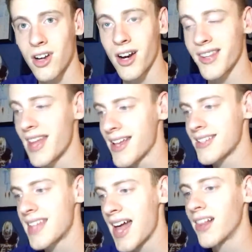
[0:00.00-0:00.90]
All right, that
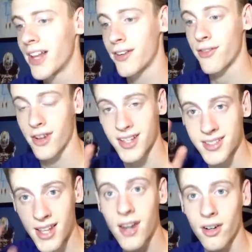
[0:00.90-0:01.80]
stat line for a
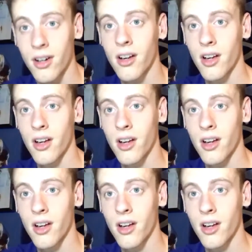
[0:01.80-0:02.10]
center.